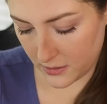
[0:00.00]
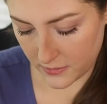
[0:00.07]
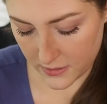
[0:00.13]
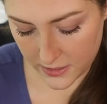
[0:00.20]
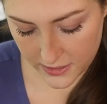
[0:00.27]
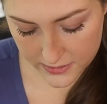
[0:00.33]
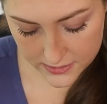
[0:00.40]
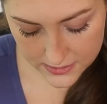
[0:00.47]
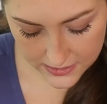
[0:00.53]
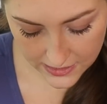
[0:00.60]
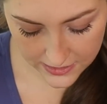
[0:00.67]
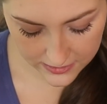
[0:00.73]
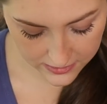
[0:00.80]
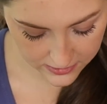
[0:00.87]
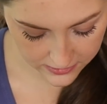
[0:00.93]
the
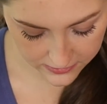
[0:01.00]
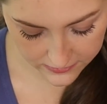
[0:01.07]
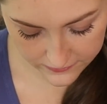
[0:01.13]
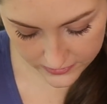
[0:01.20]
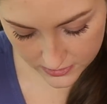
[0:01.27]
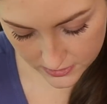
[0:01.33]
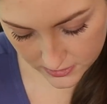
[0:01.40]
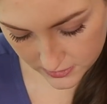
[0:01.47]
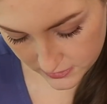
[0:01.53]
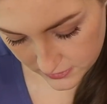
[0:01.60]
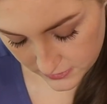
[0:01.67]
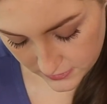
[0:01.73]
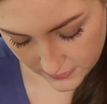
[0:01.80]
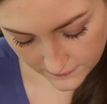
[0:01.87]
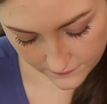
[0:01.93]
inside of
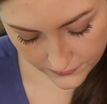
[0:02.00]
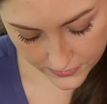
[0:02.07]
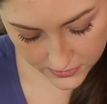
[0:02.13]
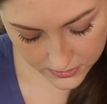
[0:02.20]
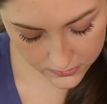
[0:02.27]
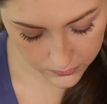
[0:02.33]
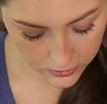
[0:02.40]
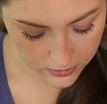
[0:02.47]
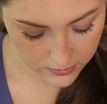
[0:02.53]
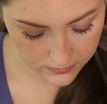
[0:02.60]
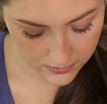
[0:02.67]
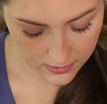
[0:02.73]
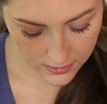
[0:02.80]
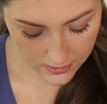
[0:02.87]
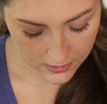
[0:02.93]
this
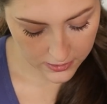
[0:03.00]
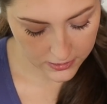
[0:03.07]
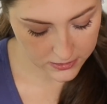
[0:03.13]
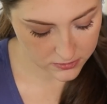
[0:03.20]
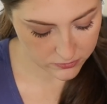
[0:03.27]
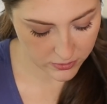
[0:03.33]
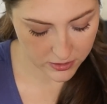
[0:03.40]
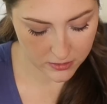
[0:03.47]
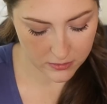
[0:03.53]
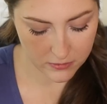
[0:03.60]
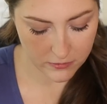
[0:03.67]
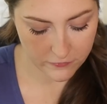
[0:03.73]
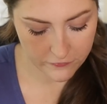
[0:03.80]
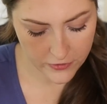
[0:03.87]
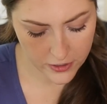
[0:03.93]
one is
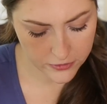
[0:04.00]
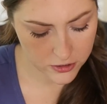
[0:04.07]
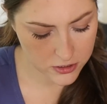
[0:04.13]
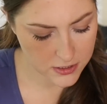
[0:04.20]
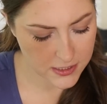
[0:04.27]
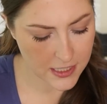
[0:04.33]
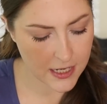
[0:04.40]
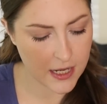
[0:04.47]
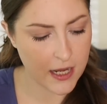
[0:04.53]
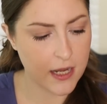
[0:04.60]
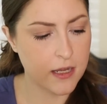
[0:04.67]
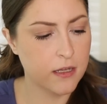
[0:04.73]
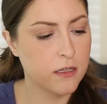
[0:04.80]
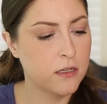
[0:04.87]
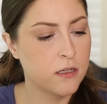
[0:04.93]
written Father's
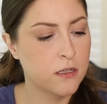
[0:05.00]
Day